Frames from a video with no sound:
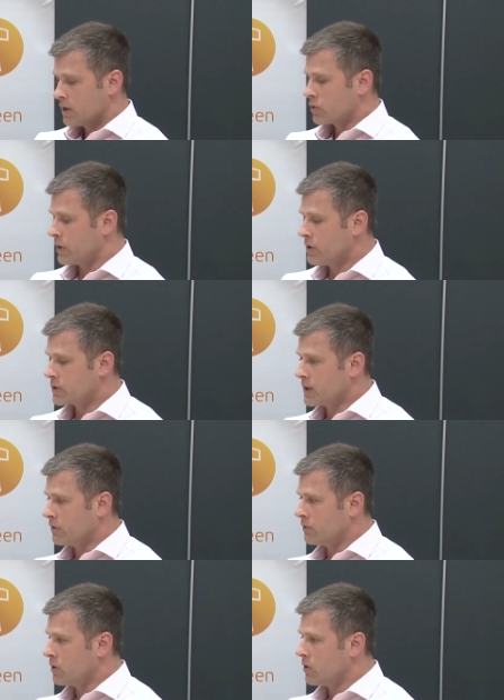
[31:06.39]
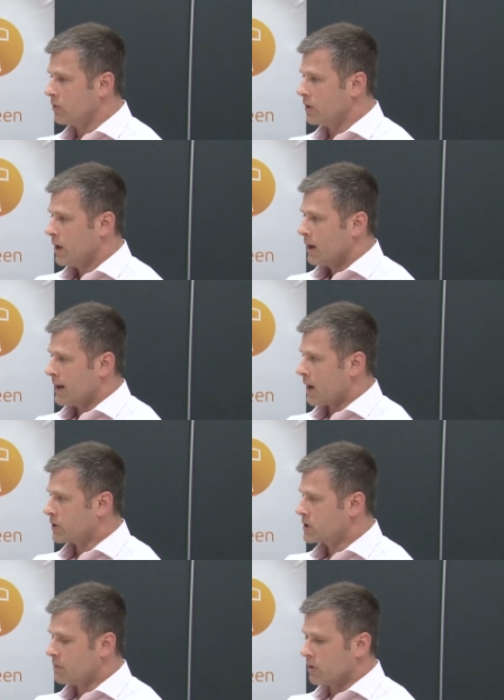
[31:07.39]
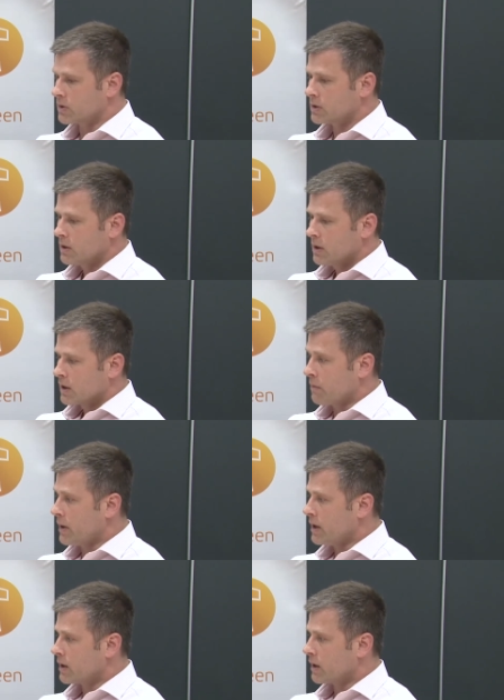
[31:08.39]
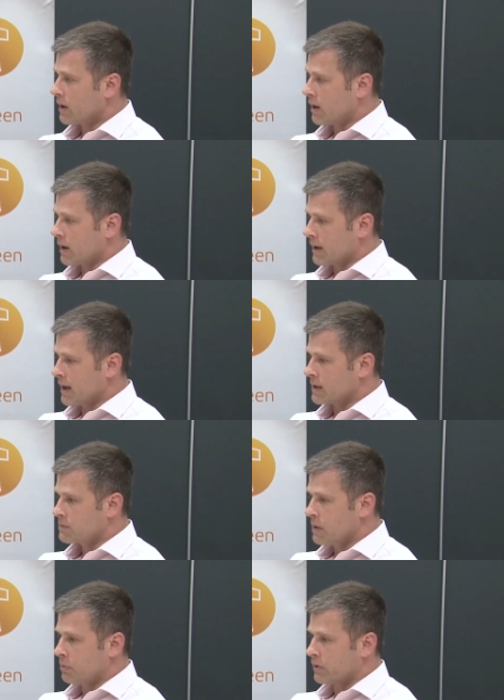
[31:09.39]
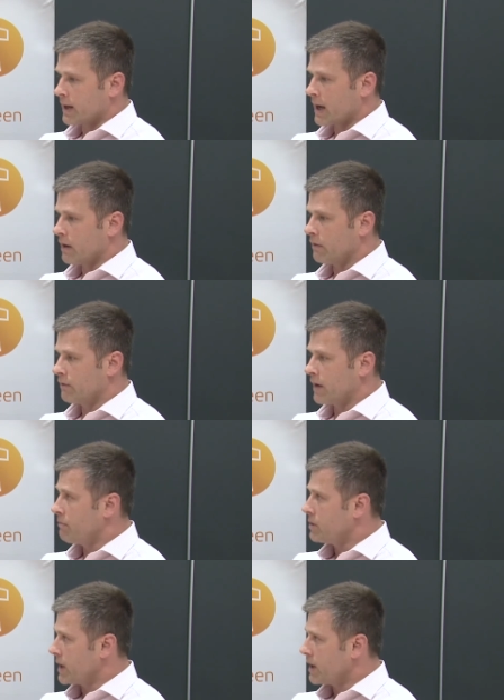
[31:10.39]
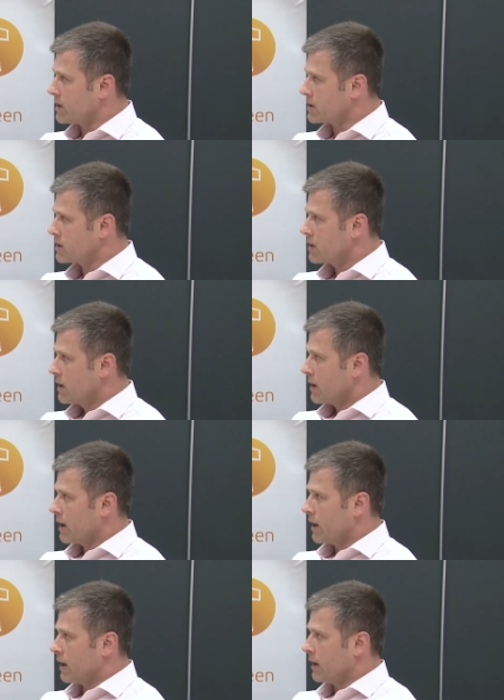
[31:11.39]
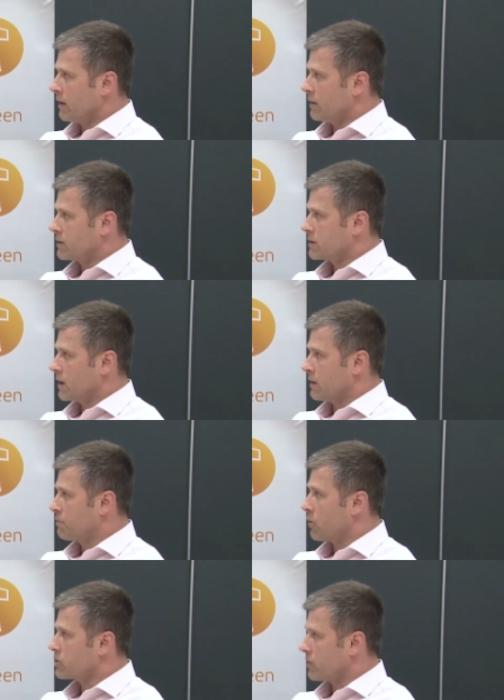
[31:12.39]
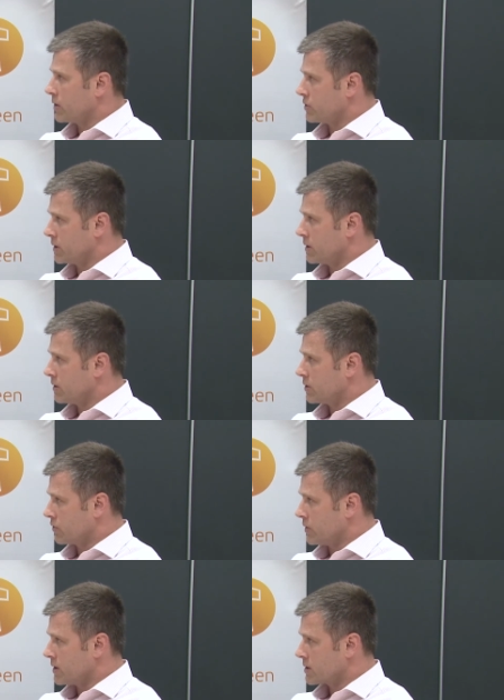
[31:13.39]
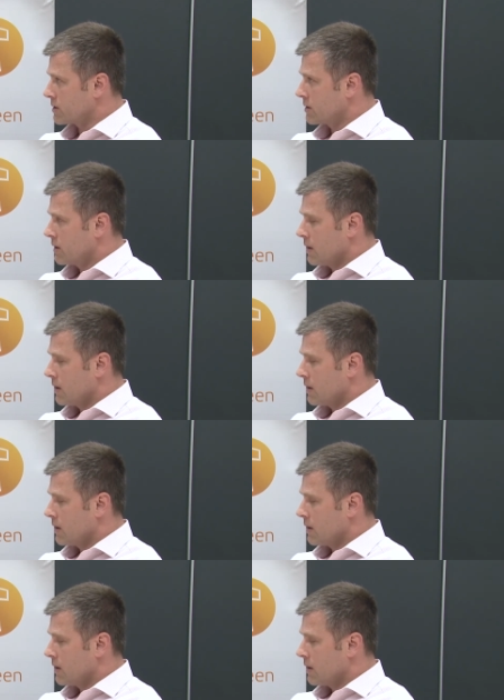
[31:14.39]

20 years down the road, now it's about competing against people that have MBAs and postgraduate degrees,